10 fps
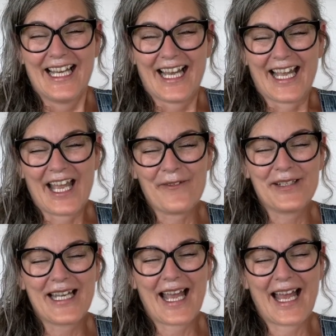I
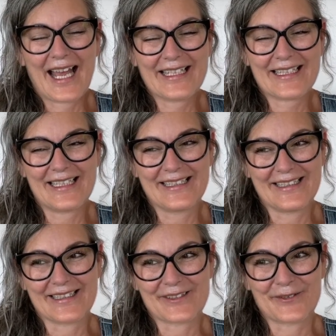haven't had a
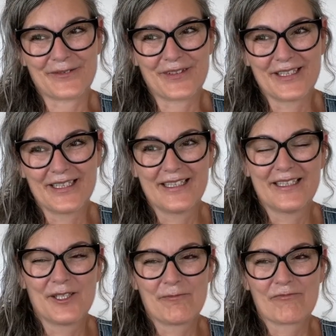lot of
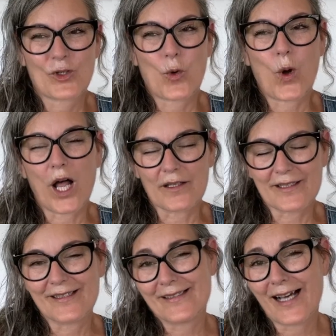
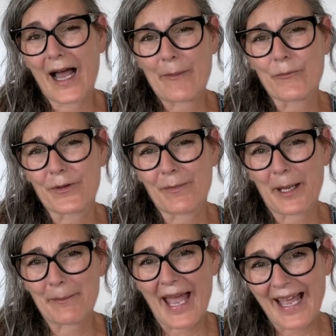quality time with my
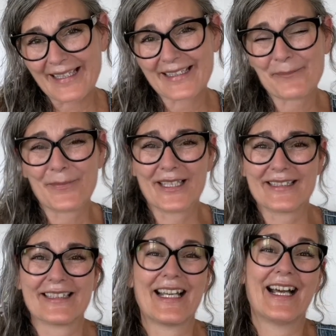Mac,
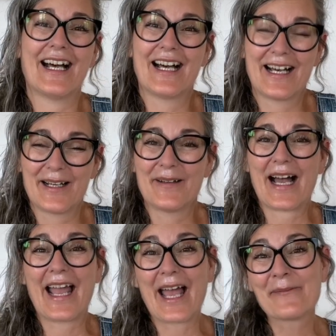but
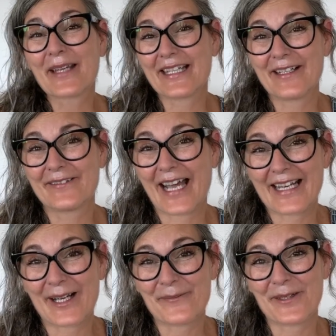I am gonna write
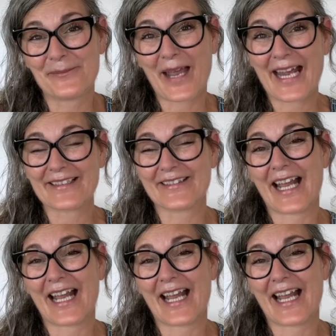up the pattern.